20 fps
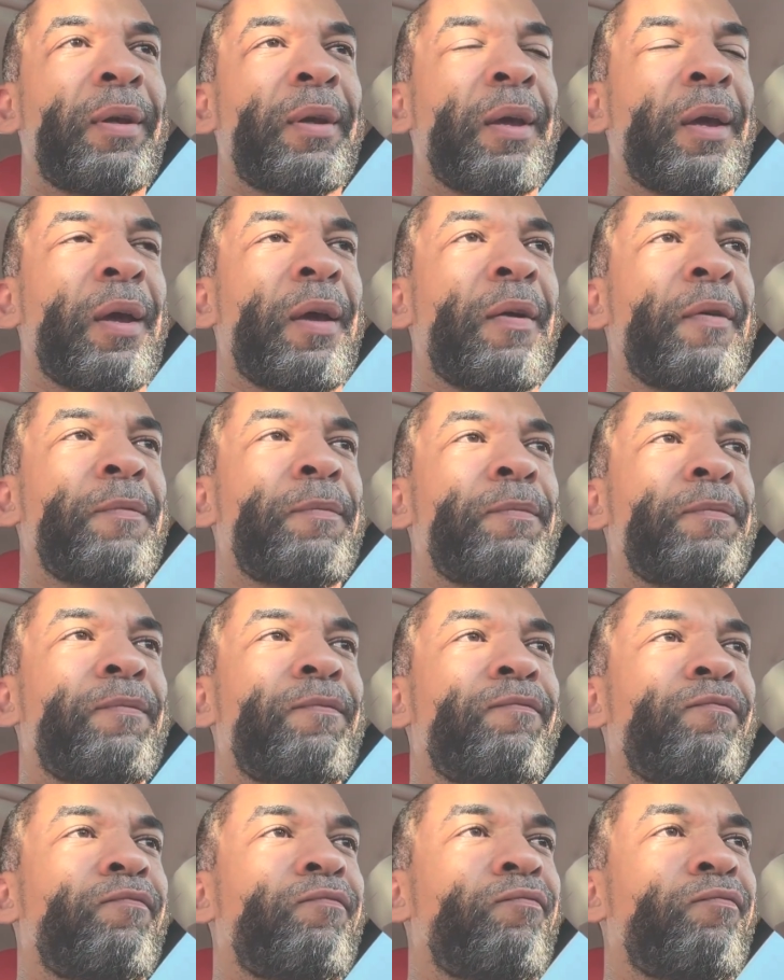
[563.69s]

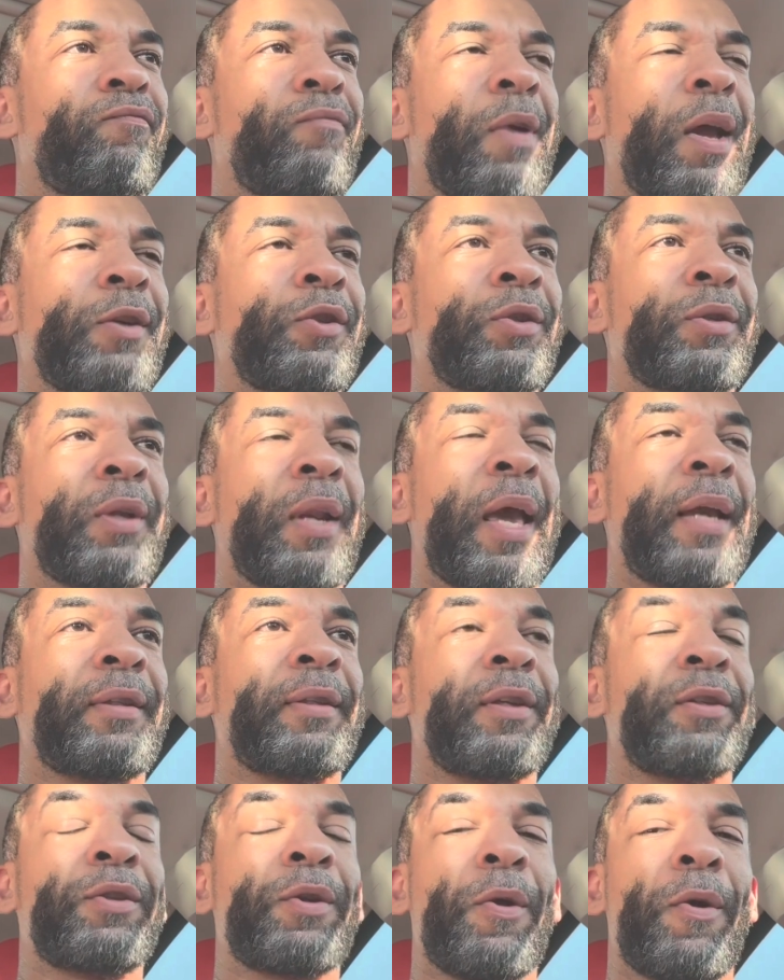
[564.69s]
I just like
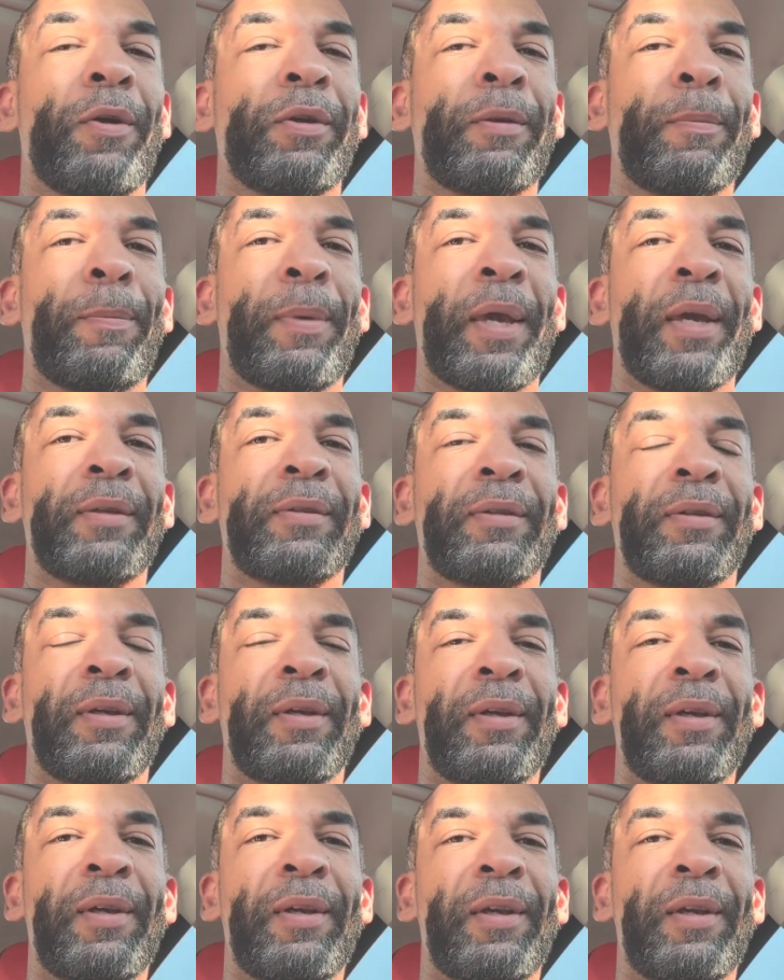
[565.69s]
this car the best.